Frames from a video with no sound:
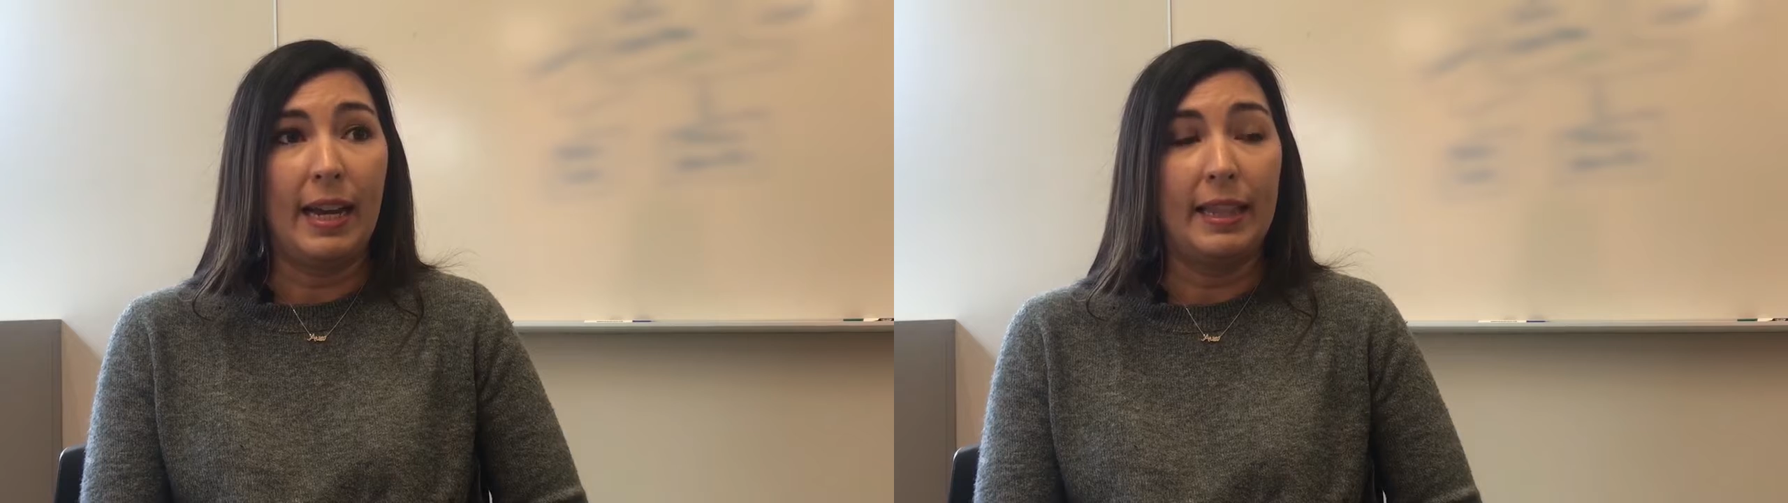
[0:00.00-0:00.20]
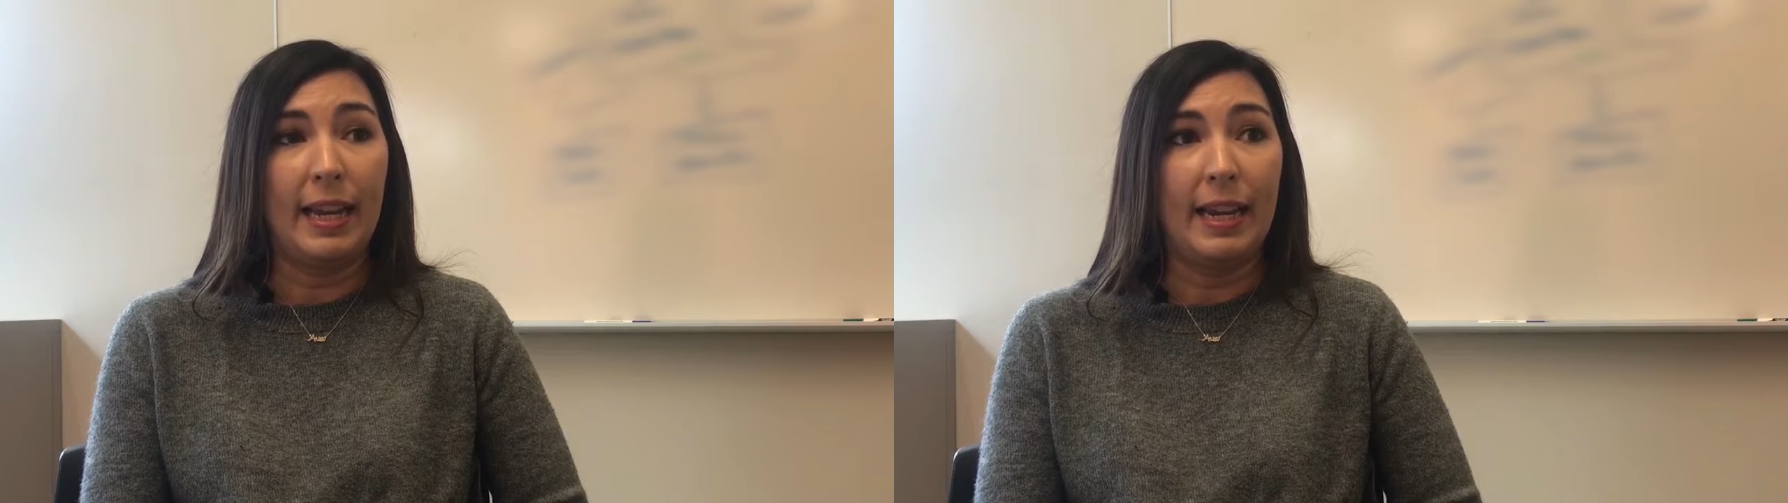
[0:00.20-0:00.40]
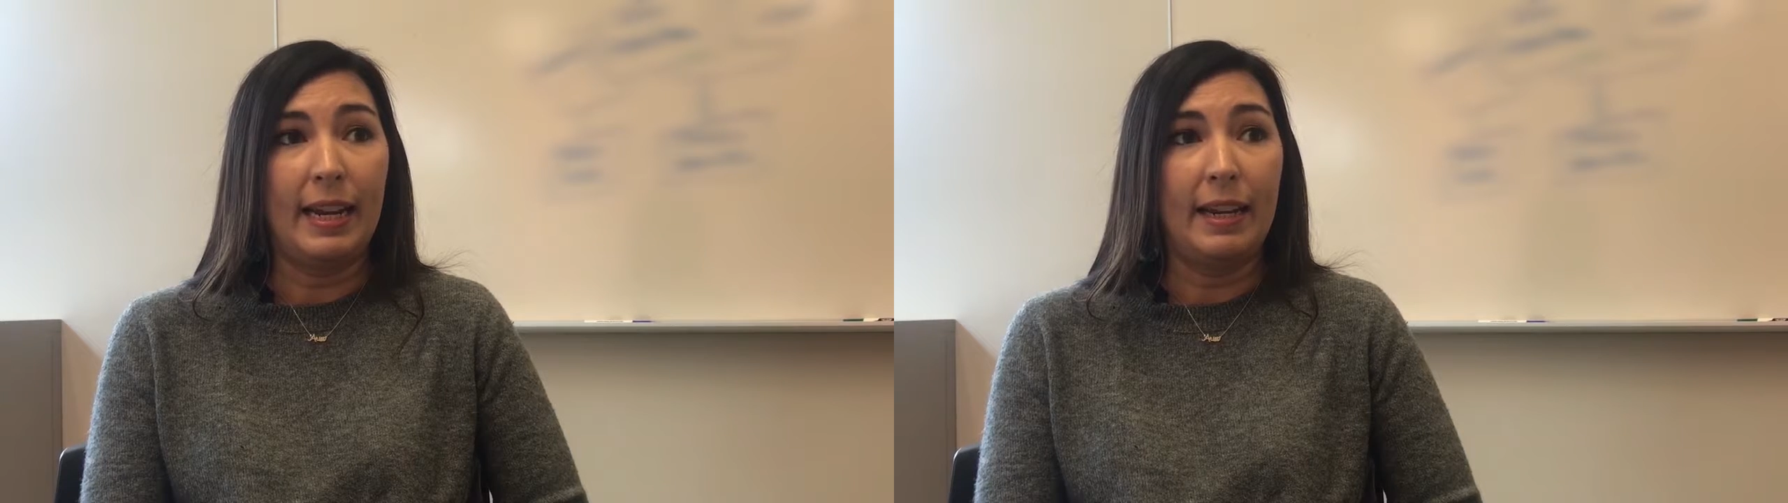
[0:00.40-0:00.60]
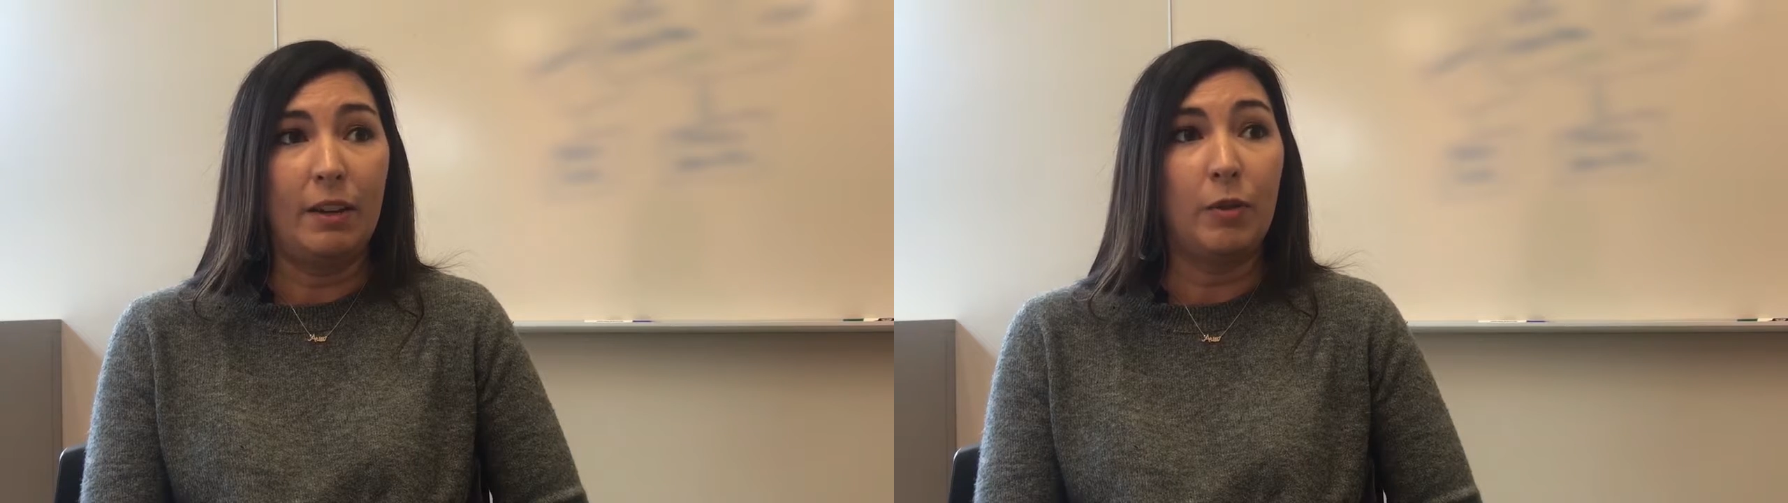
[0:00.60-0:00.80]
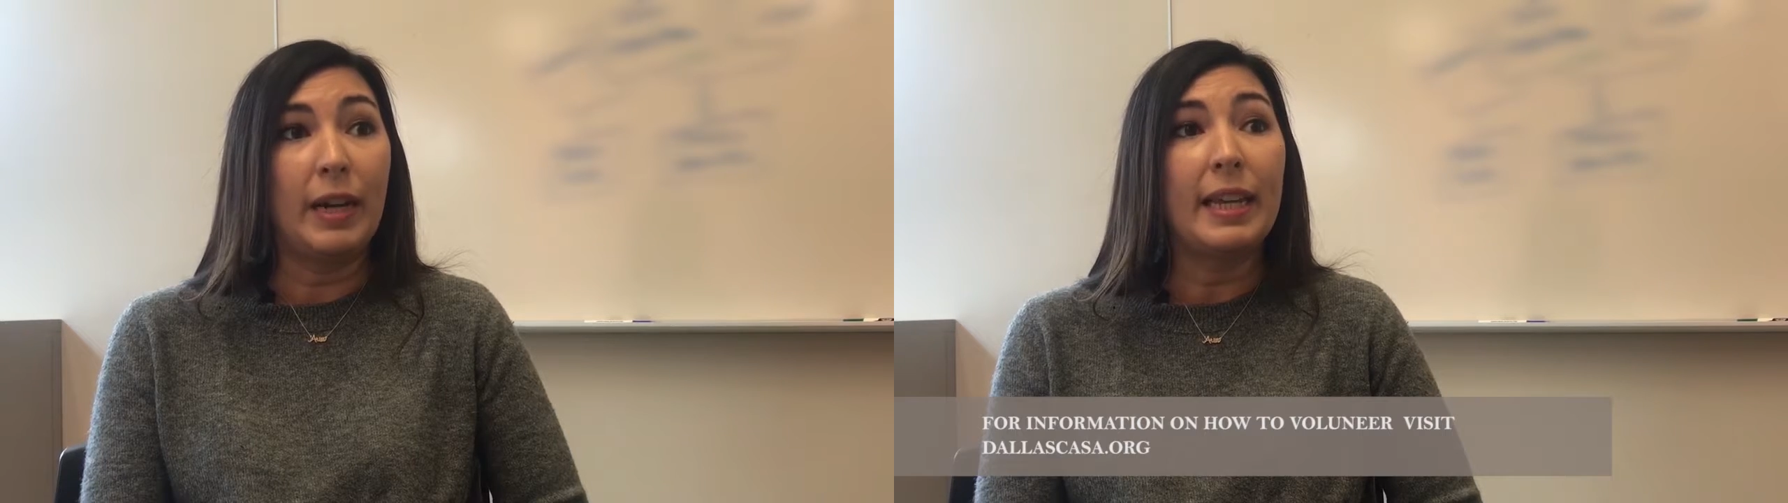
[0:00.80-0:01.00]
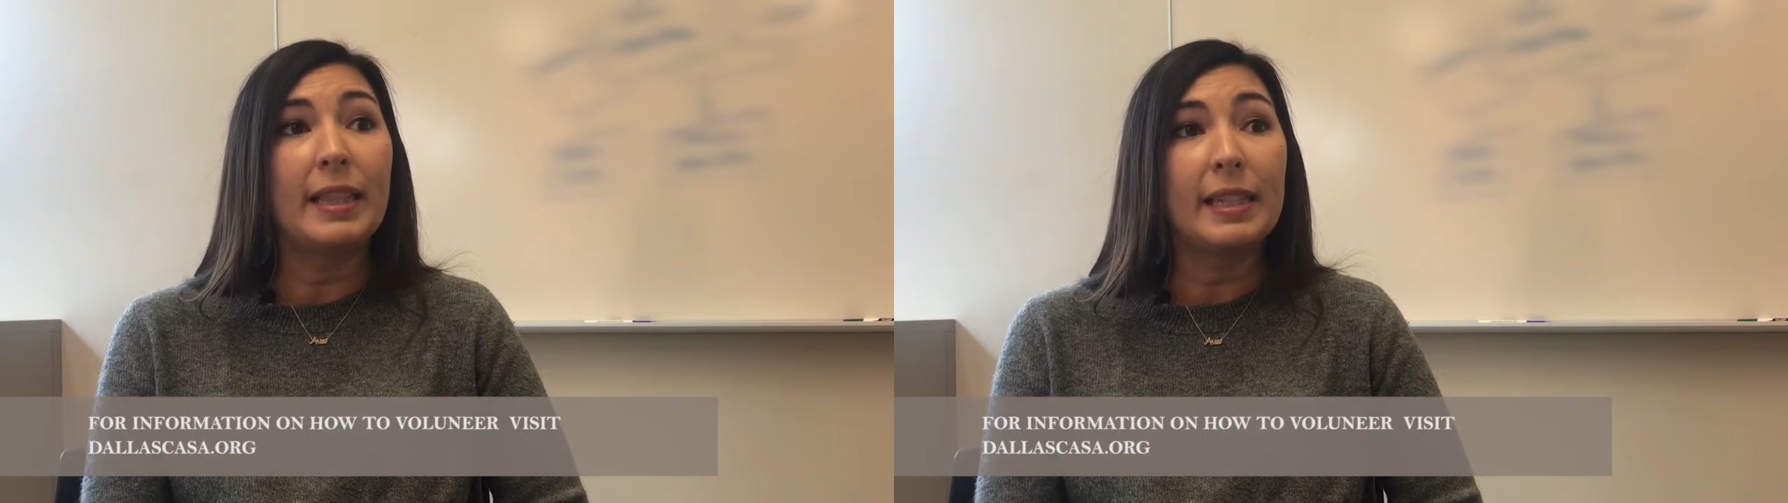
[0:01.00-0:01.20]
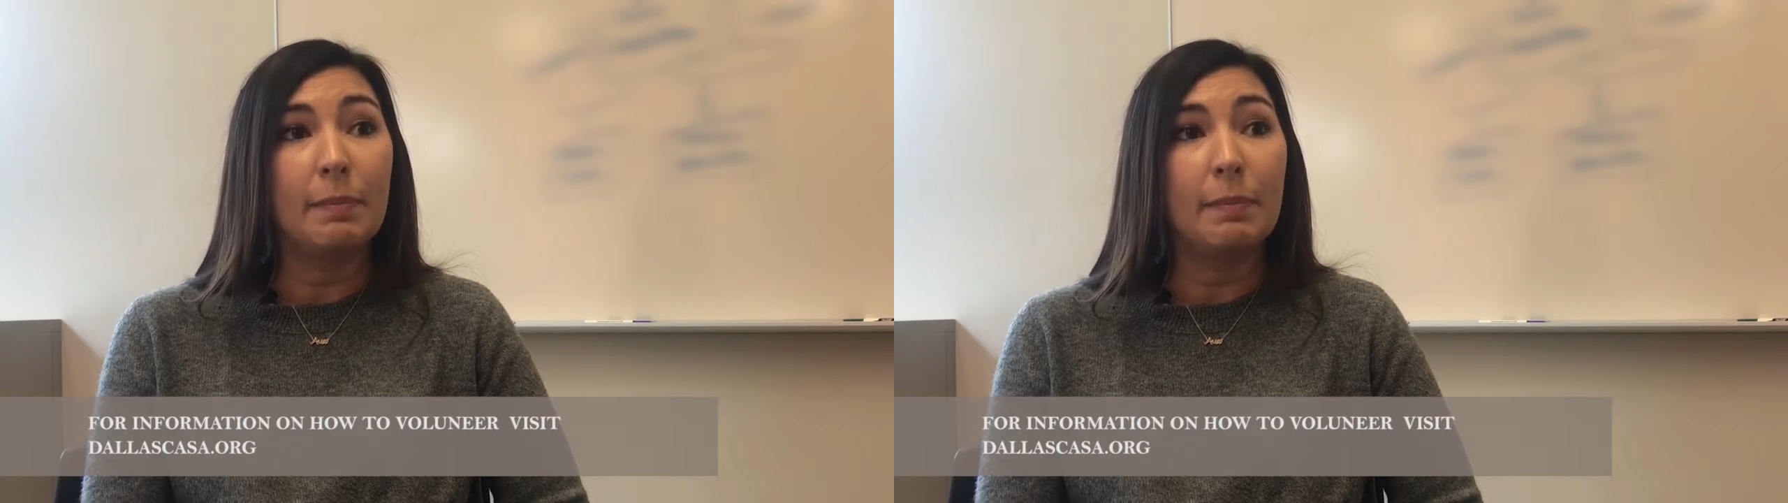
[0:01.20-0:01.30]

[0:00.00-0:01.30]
and they create this